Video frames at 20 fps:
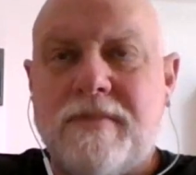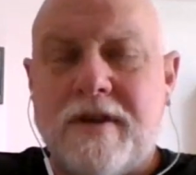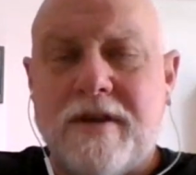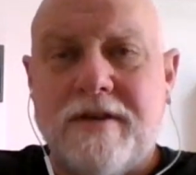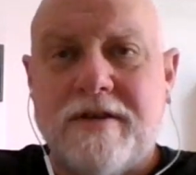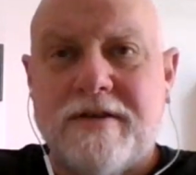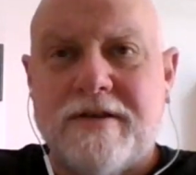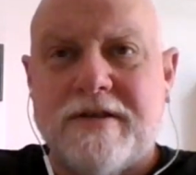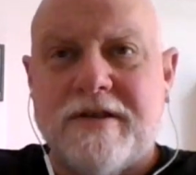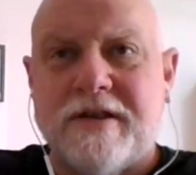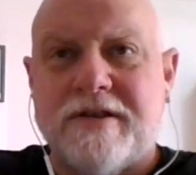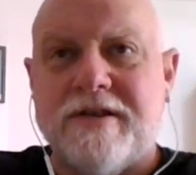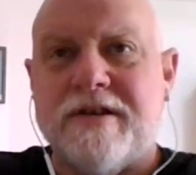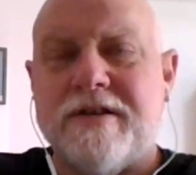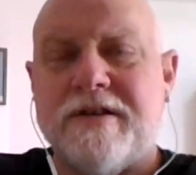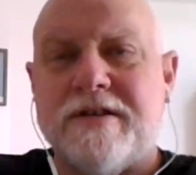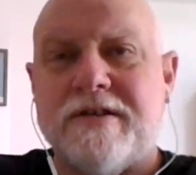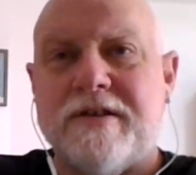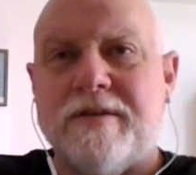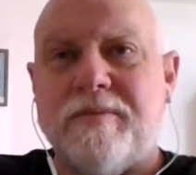Such
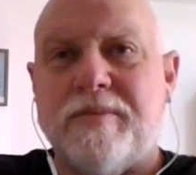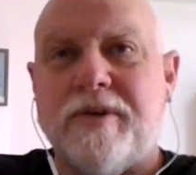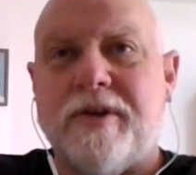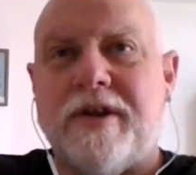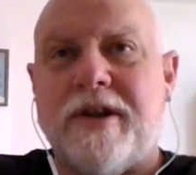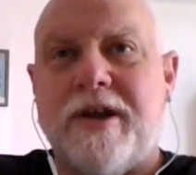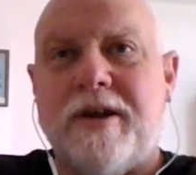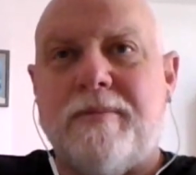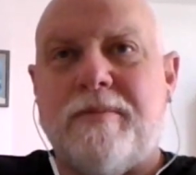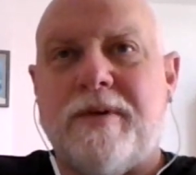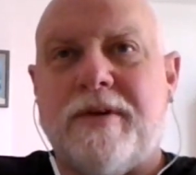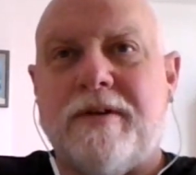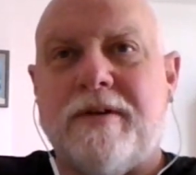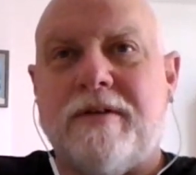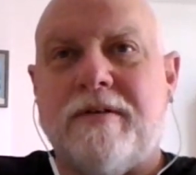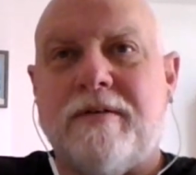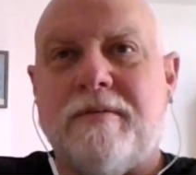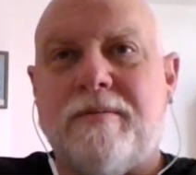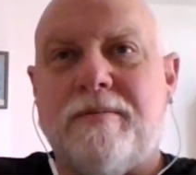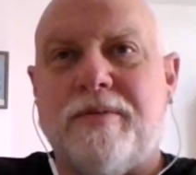a simple name,
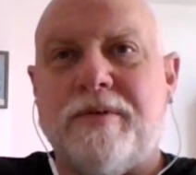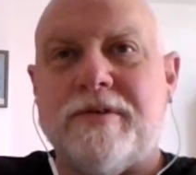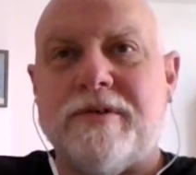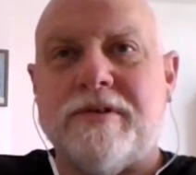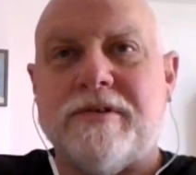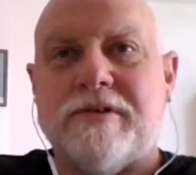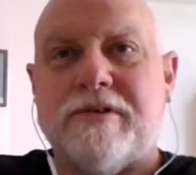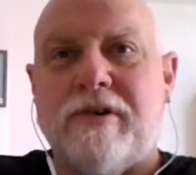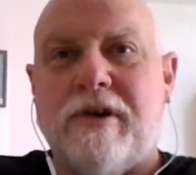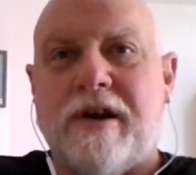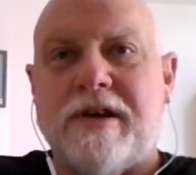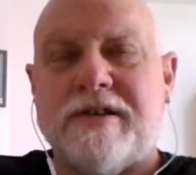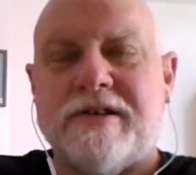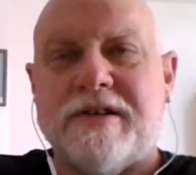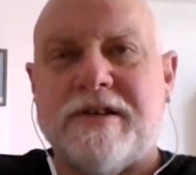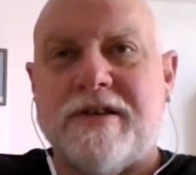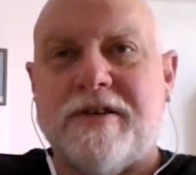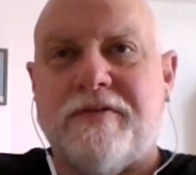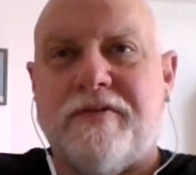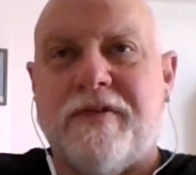but Butcher's
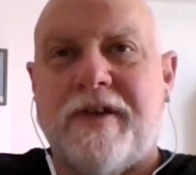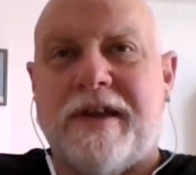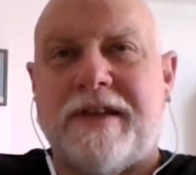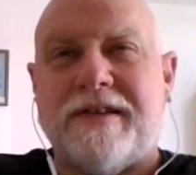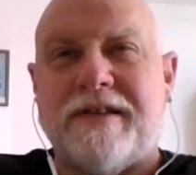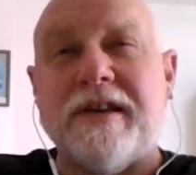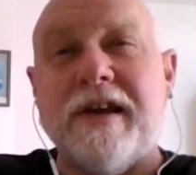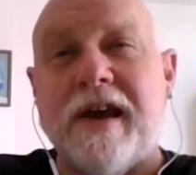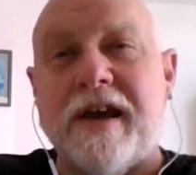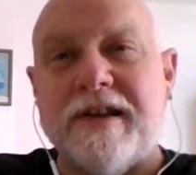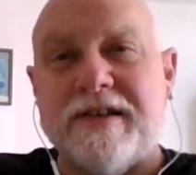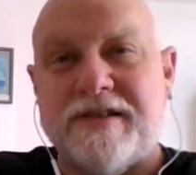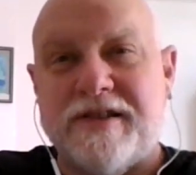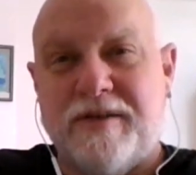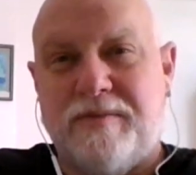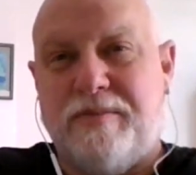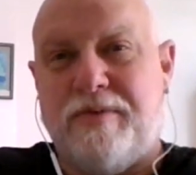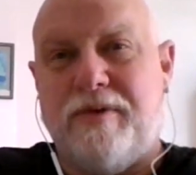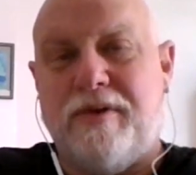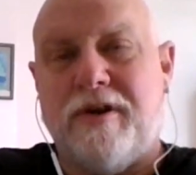Crossing is a
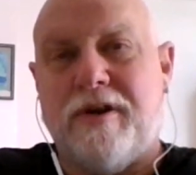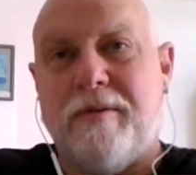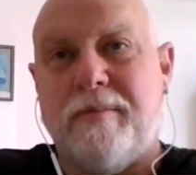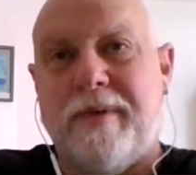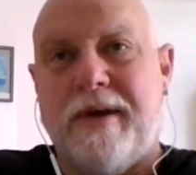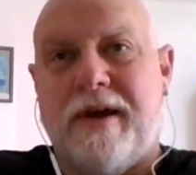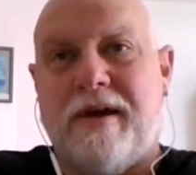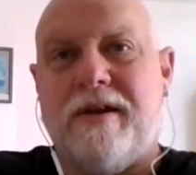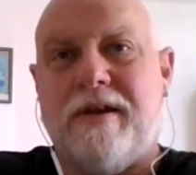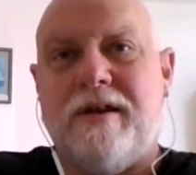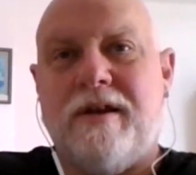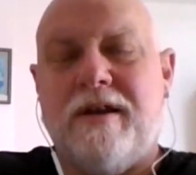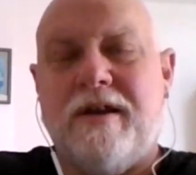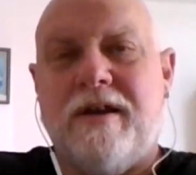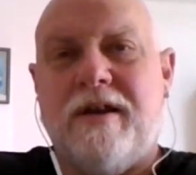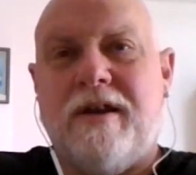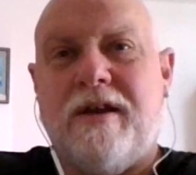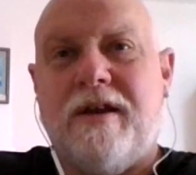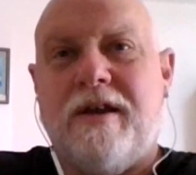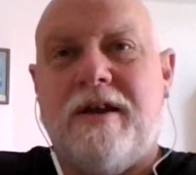fantastic book about
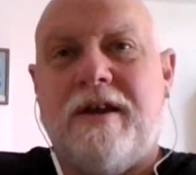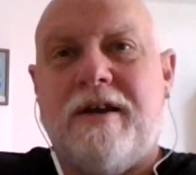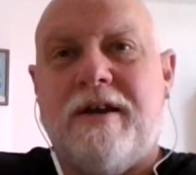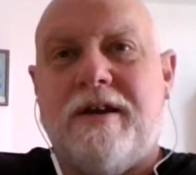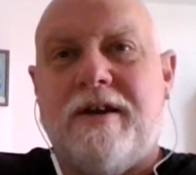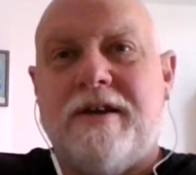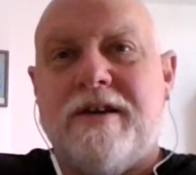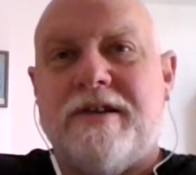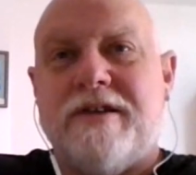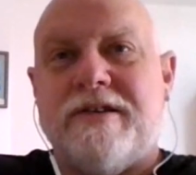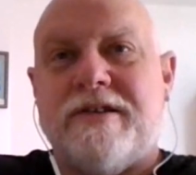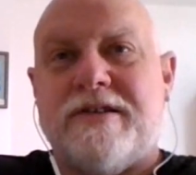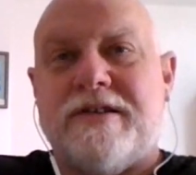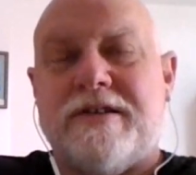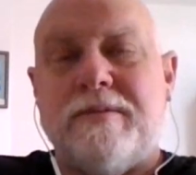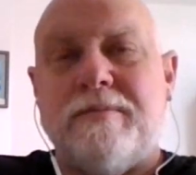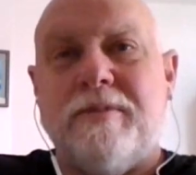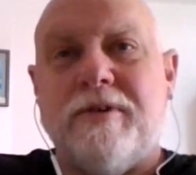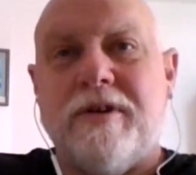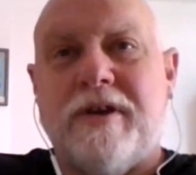
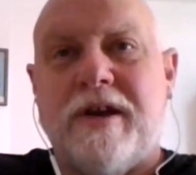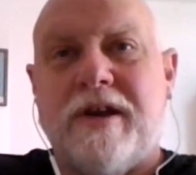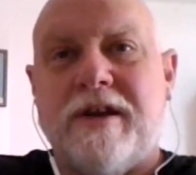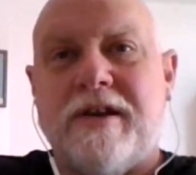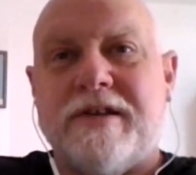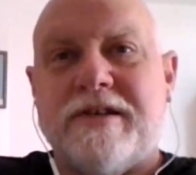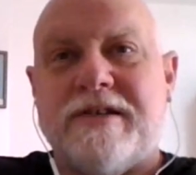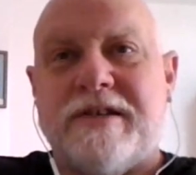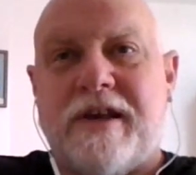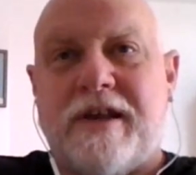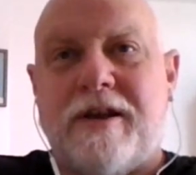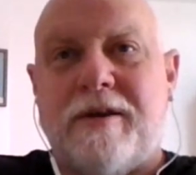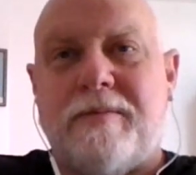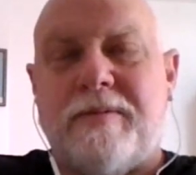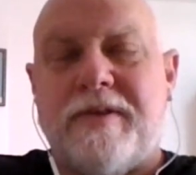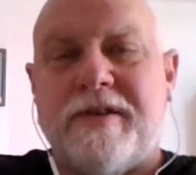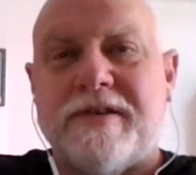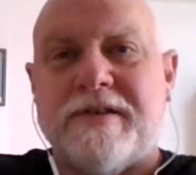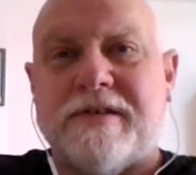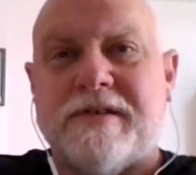similar kind of setup.
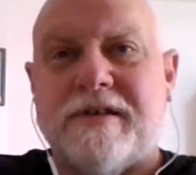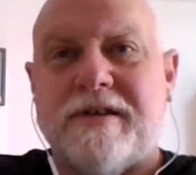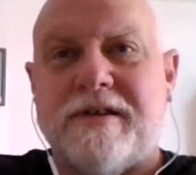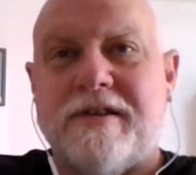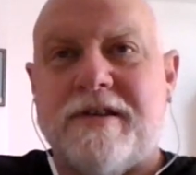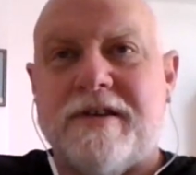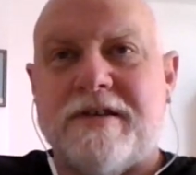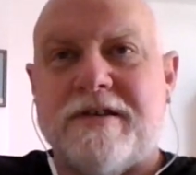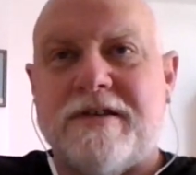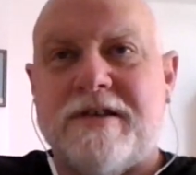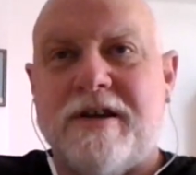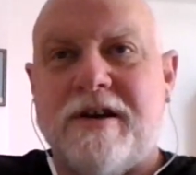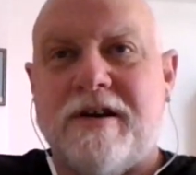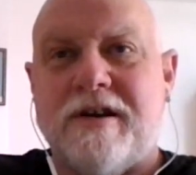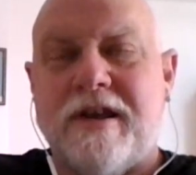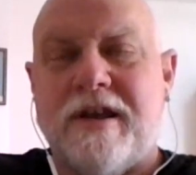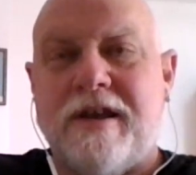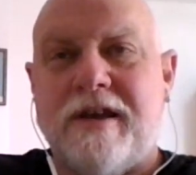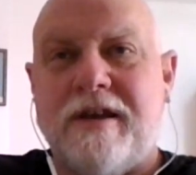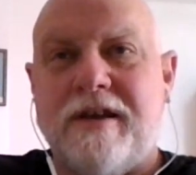This young
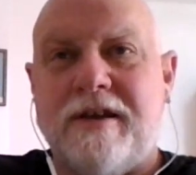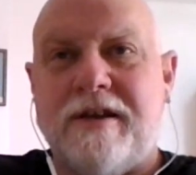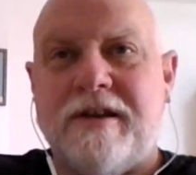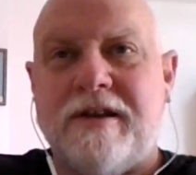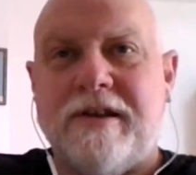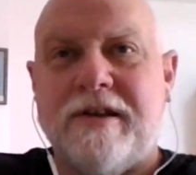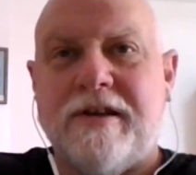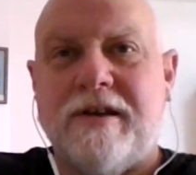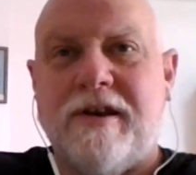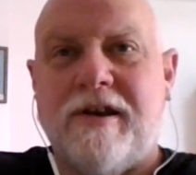kid,